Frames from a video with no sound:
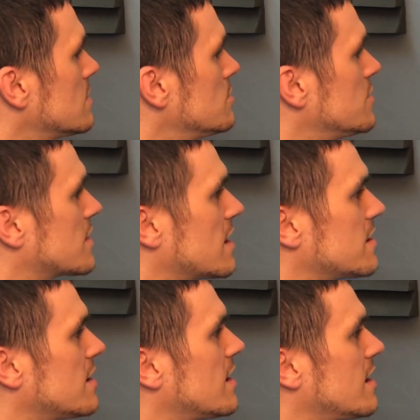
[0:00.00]
Moving
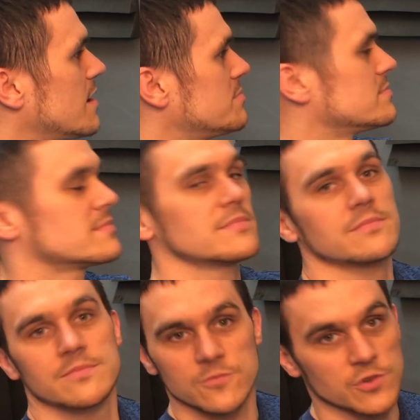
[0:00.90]
on,
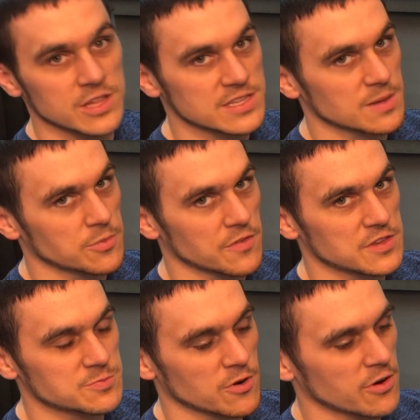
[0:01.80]
really simple with
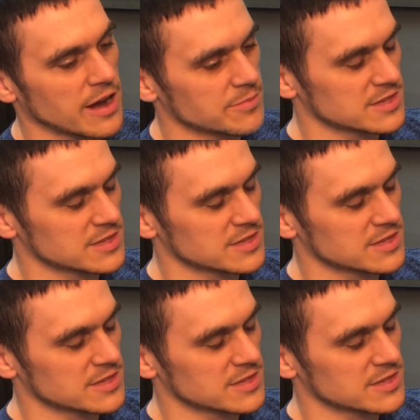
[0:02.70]
this program.